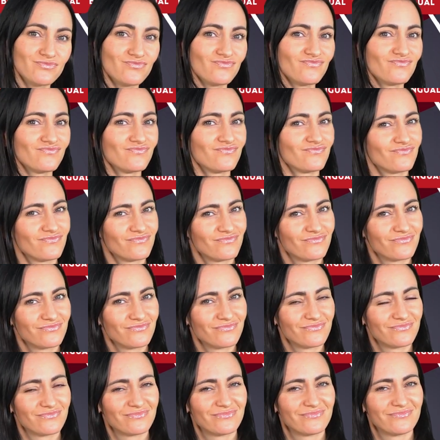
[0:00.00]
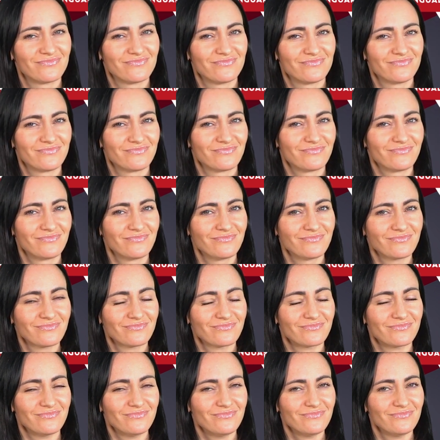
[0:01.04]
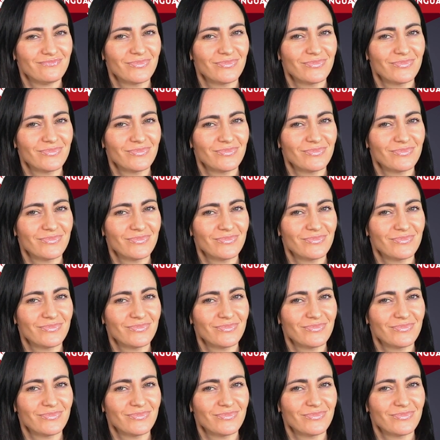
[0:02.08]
(silence)